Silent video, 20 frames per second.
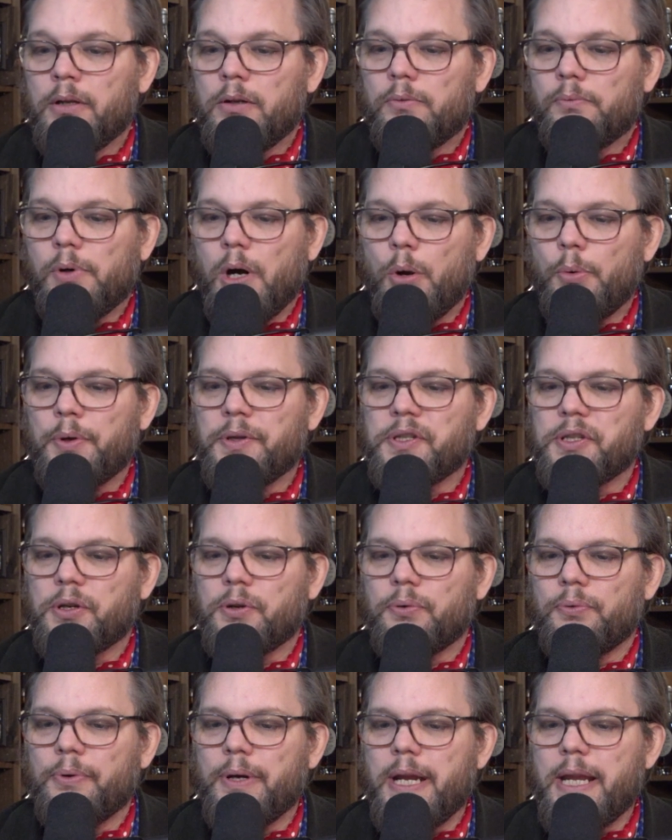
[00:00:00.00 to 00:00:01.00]
Rowan's
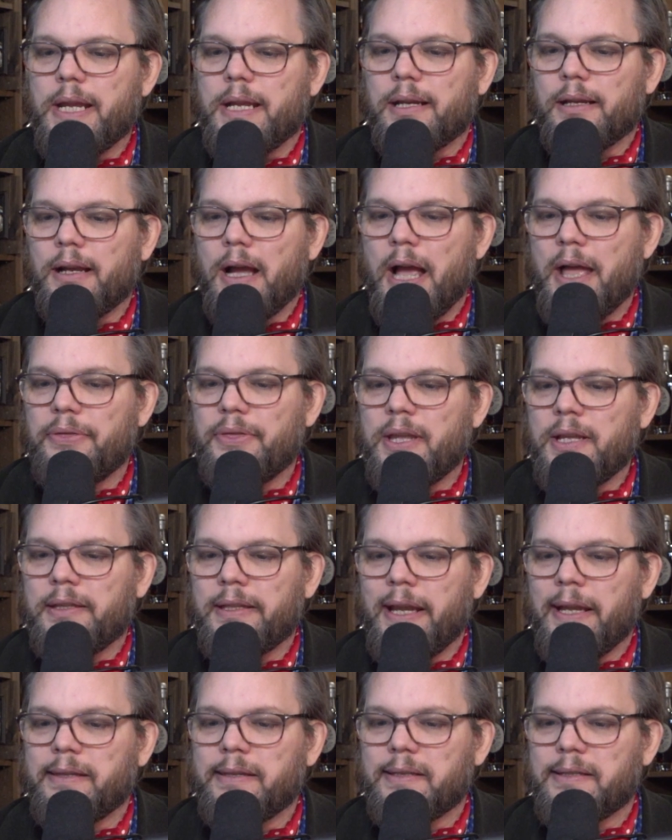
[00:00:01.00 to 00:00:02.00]
Creek, I think
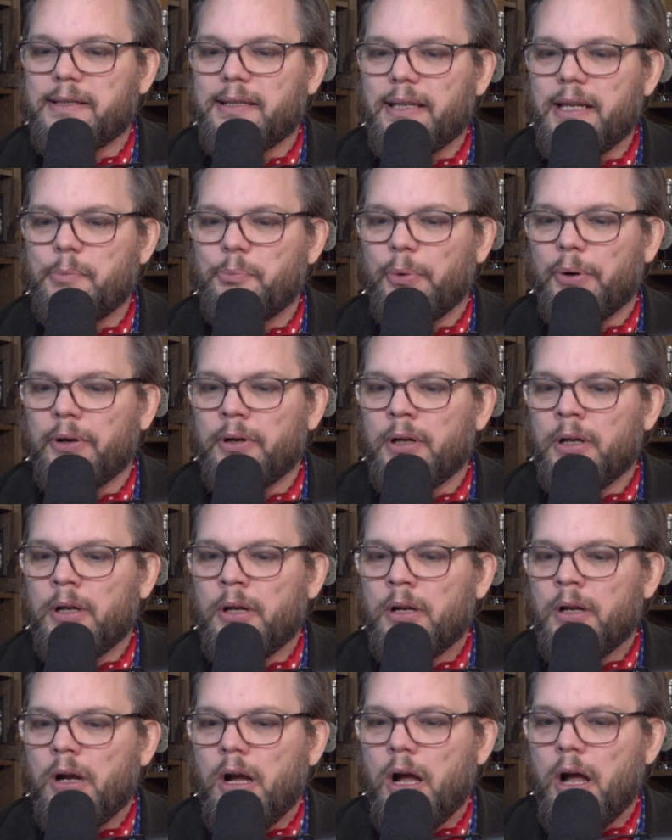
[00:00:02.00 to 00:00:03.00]
that's a sleeper.
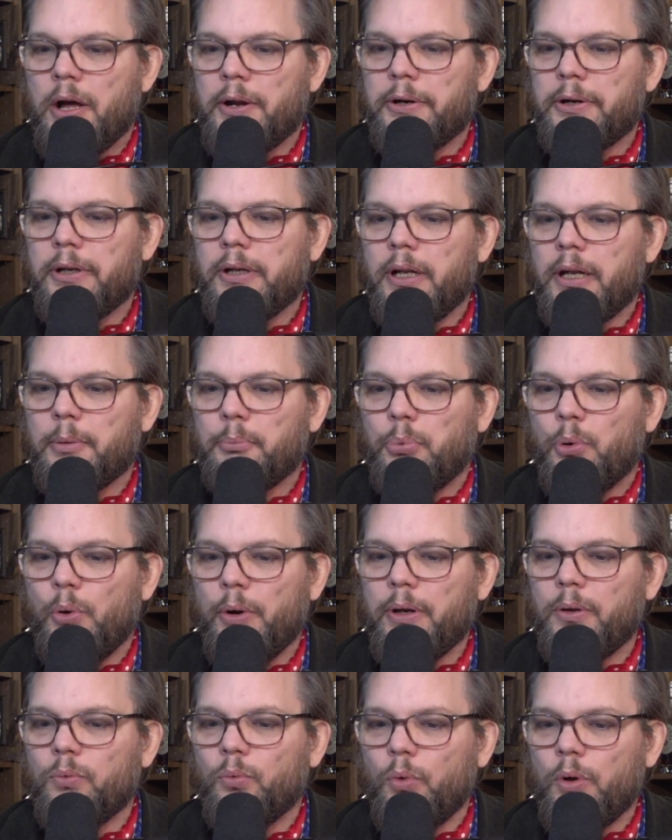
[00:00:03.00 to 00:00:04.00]

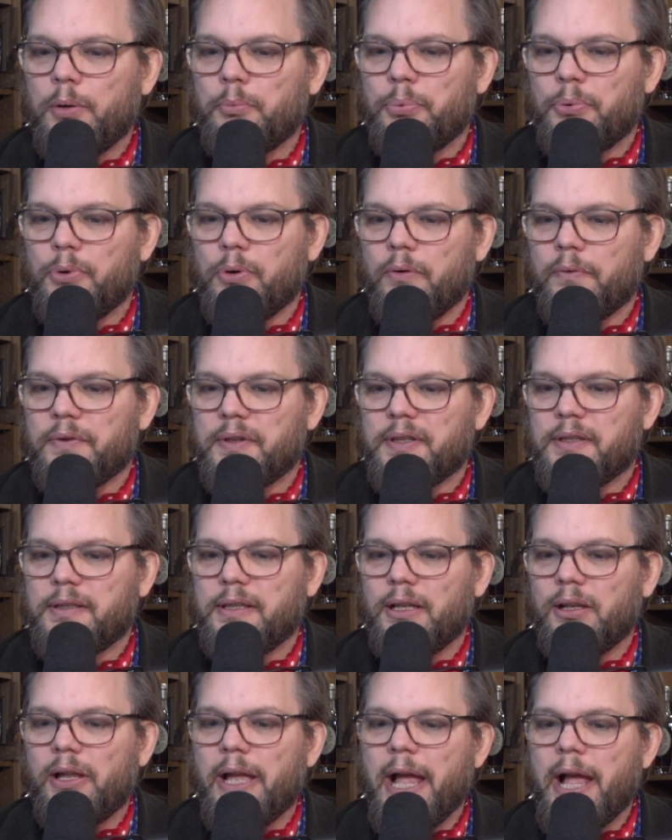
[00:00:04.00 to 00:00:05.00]
100.1 proof.
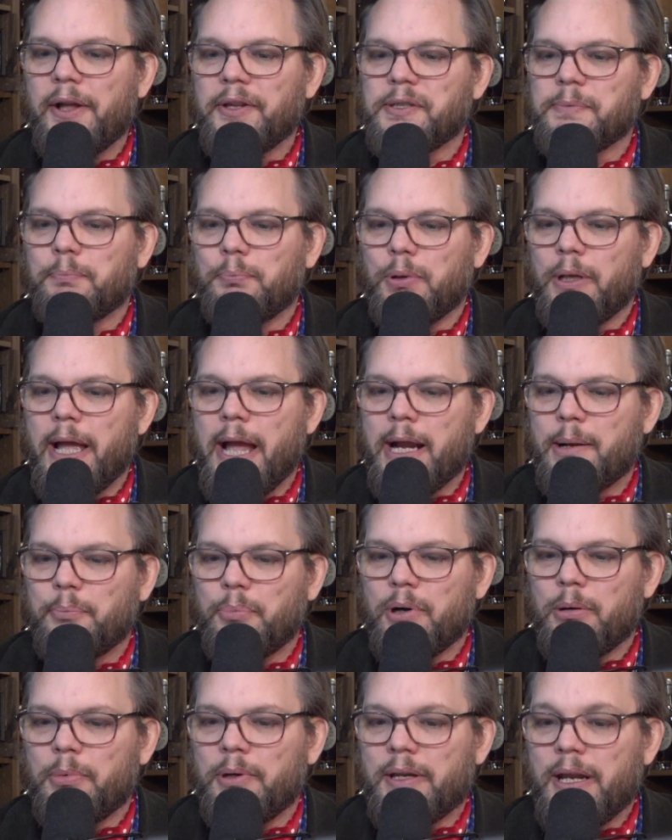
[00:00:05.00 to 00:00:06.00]
Stillhouse Black
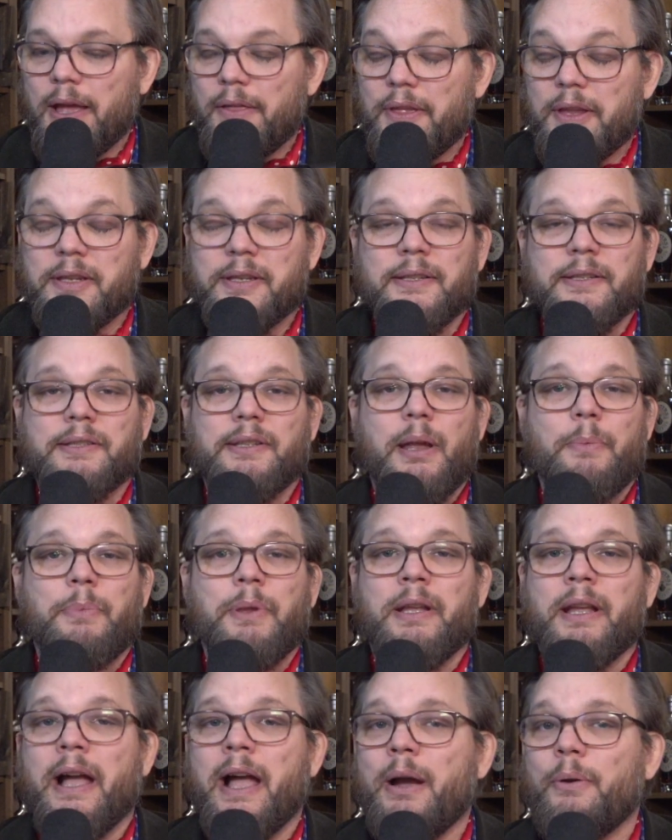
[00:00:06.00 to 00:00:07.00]
Bourbon. Now, this is
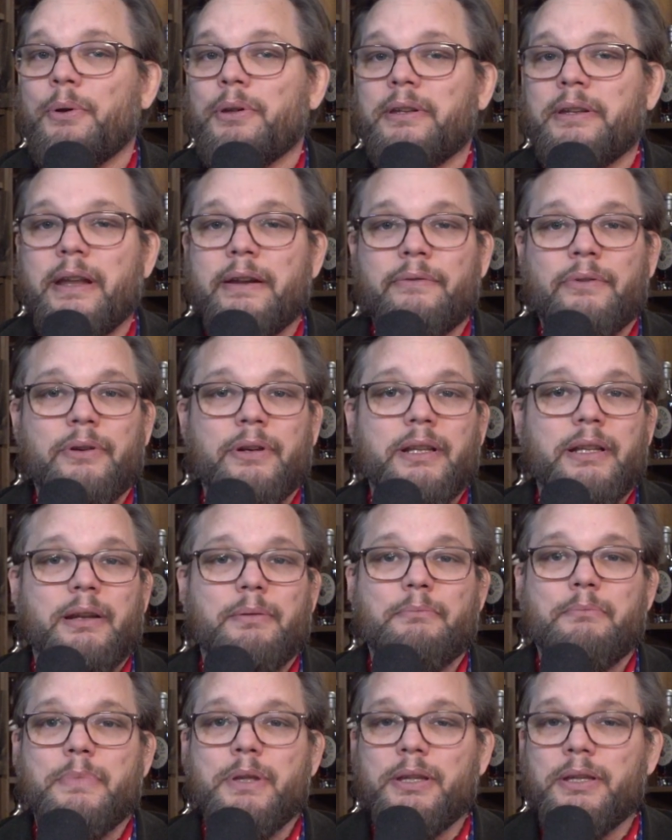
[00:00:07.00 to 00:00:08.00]
something I would never in a
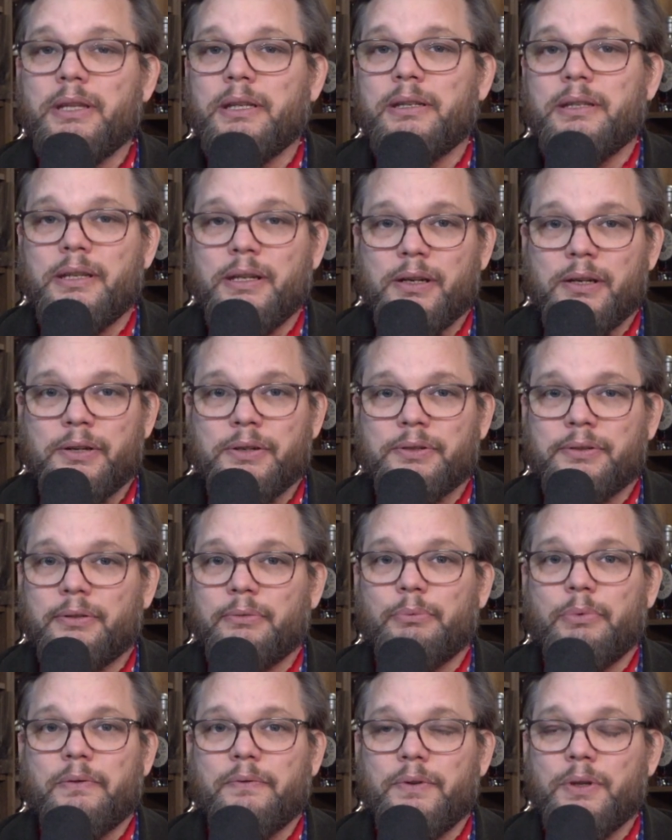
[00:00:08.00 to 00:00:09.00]
million years
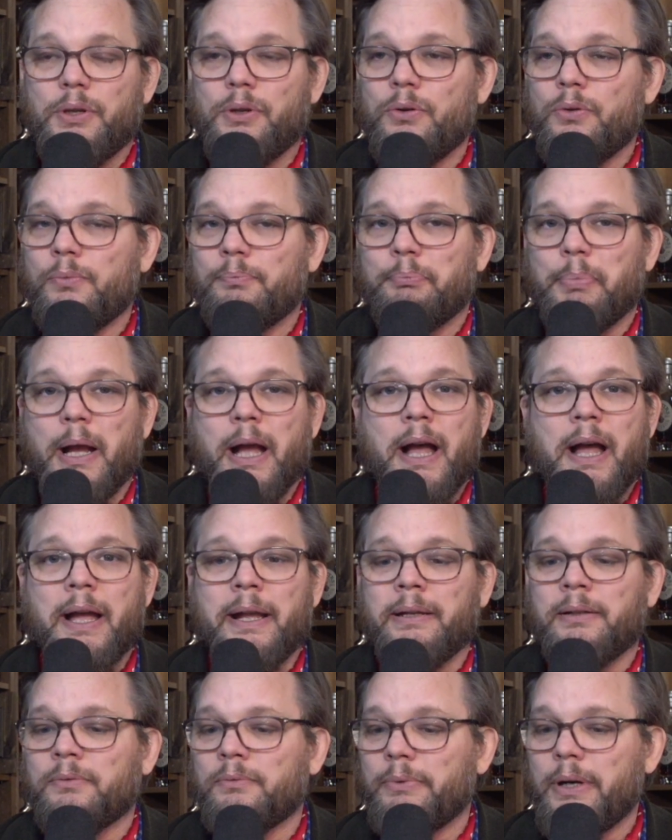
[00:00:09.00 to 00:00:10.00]
review,
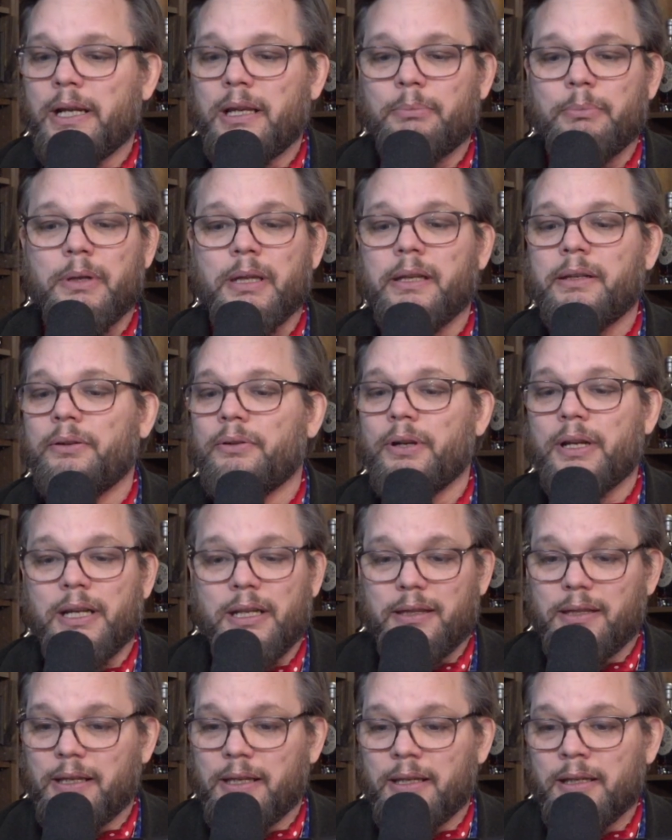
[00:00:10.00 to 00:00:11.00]
buy, recommend, or
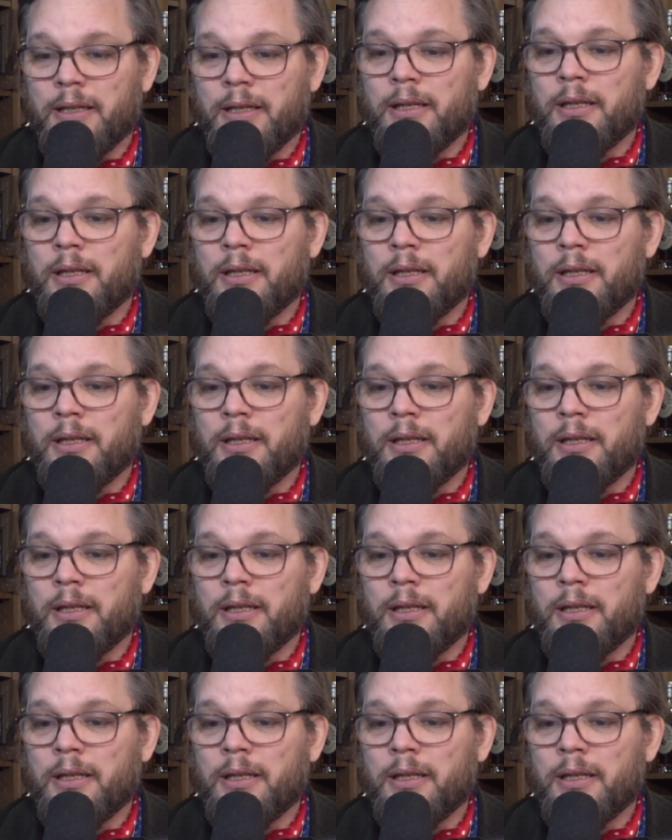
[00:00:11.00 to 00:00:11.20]
anything.